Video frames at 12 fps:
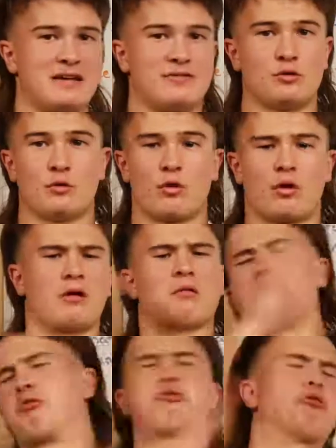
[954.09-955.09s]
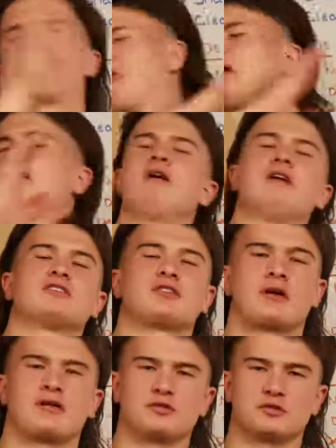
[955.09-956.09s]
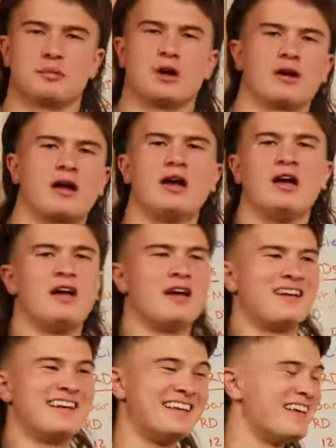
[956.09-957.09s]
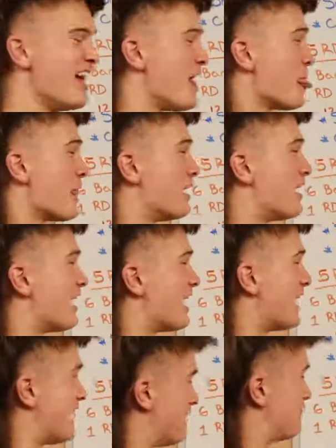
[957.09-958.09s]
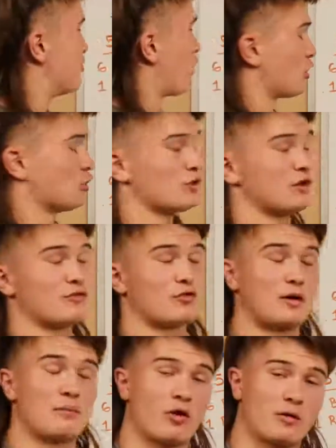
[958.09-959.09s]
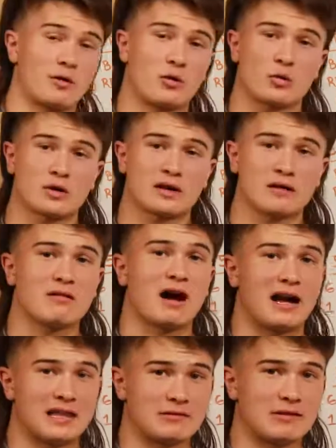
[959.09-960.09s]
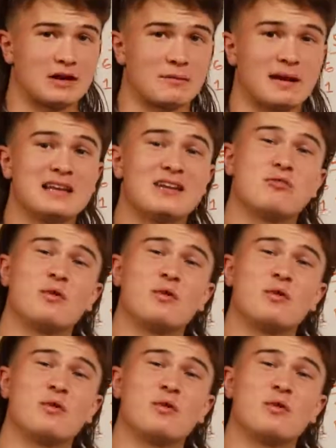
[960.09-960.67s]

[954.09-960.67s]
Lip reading: if you are, sorry, there's a bug. If you are looking for a barbell workout, highly recommend. If